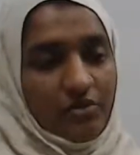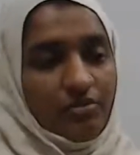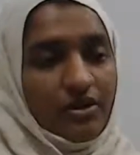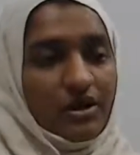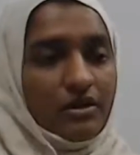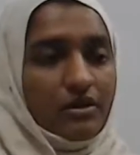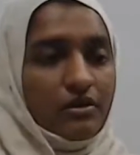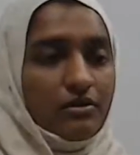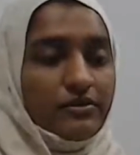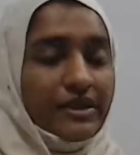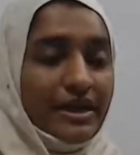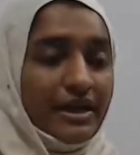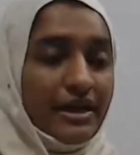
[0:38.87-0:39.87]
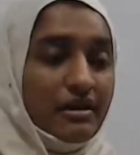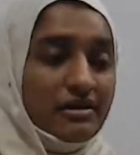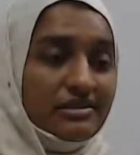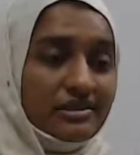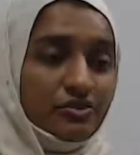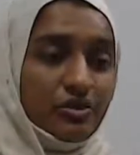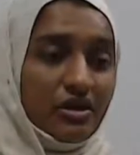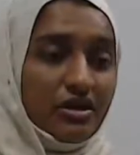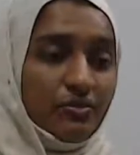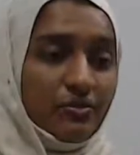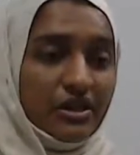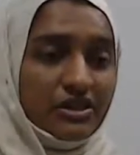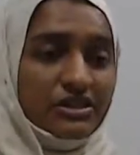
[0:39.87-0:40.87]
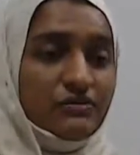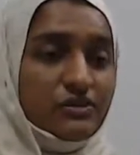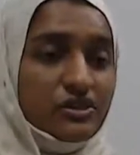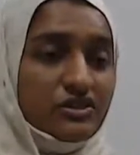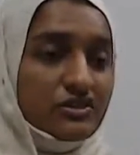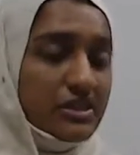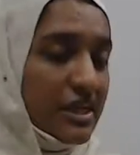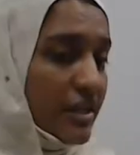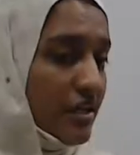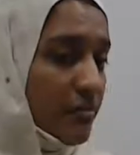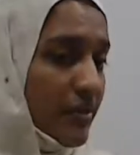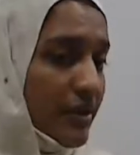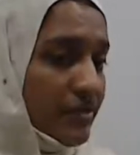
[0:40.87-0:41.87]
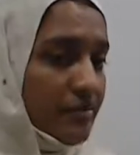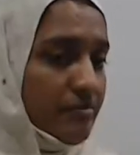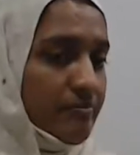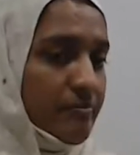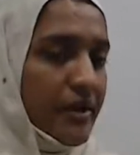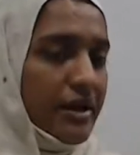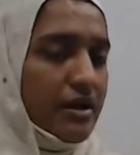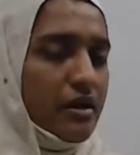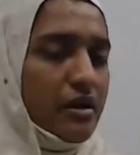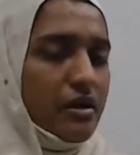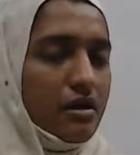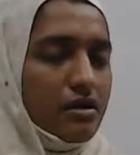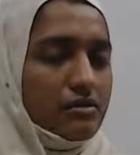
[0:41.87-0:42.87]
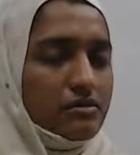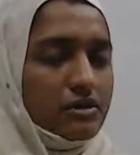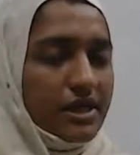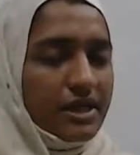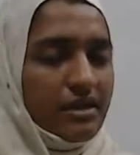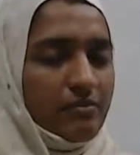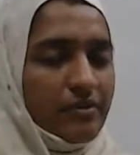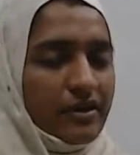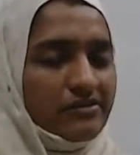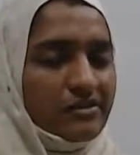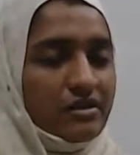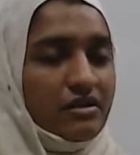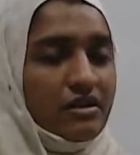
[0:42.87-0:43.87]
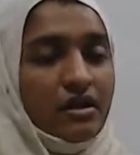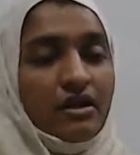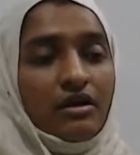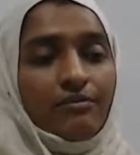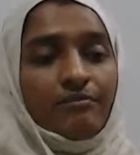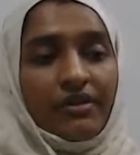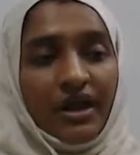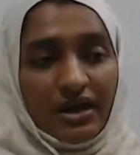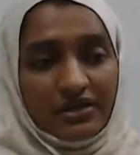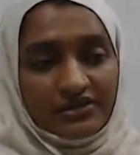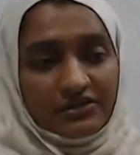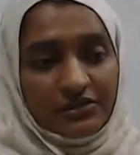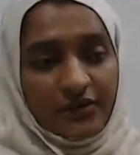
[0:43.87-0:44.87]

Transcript: But that asexual reproduction which is taking place in plants,